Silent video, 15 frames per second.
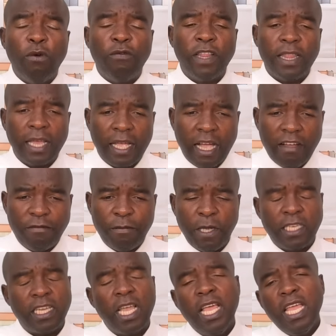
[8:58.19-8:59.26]
over the
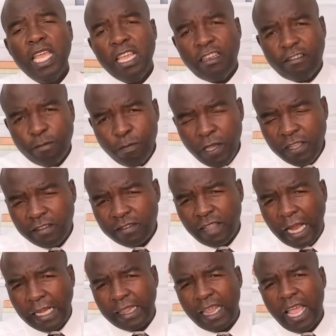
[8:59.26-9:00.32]
government, it means
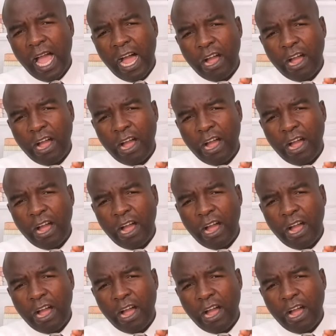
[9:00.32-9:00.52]
that they